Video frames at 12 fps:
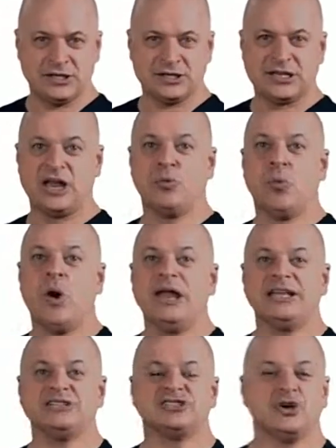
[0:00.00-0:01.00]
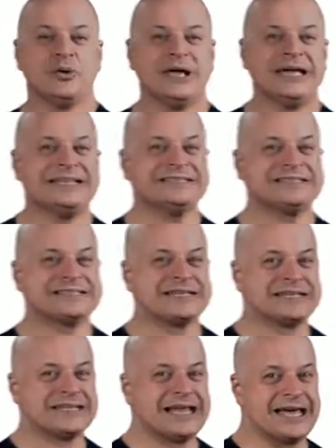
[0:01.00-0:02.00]
Then what is so
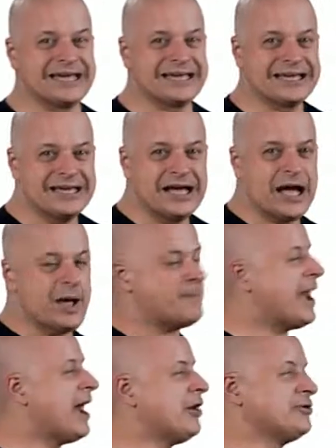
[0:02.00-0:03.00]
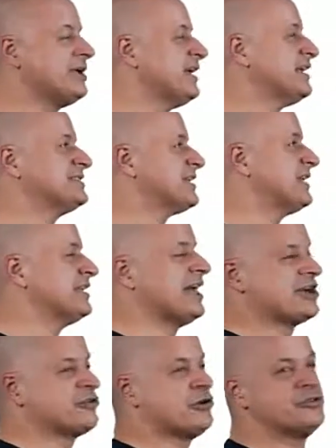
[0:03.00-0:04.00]
insulin-like about insulin-like
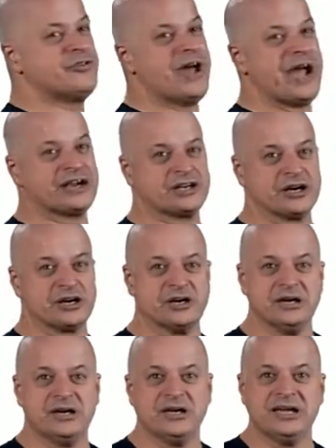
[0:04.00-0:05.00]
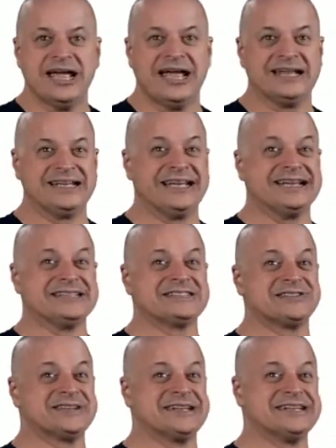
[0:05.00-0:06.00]
growth factor? And the
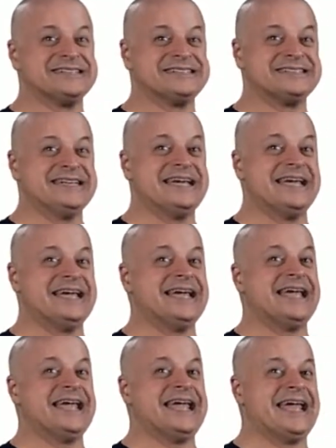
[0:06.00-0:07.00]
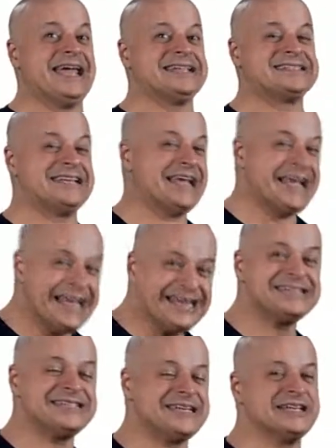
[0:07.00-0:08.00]
answer is, it's an
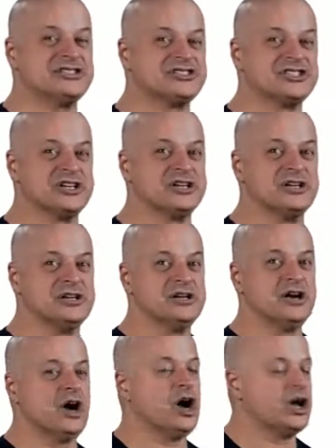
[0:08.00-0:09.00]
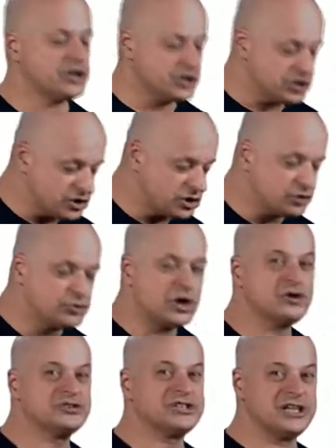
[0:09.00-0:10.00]
anti-insulin on
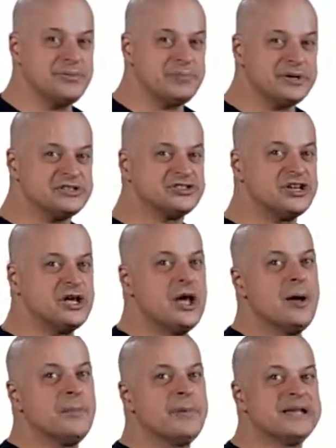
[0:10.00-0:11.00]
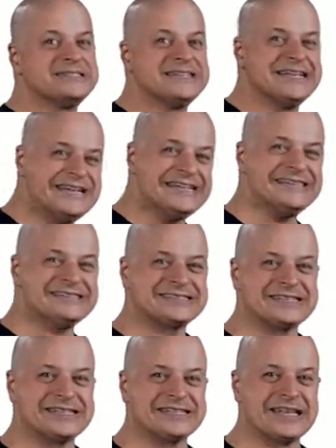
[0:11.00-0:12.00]
glucose and lipids, but it's
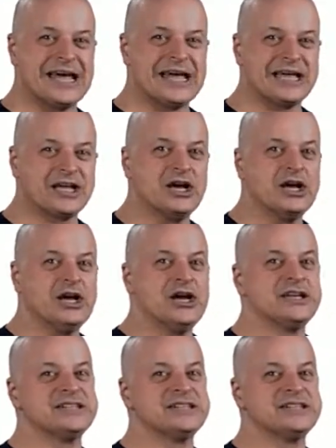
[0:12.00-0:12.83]
insulin-like in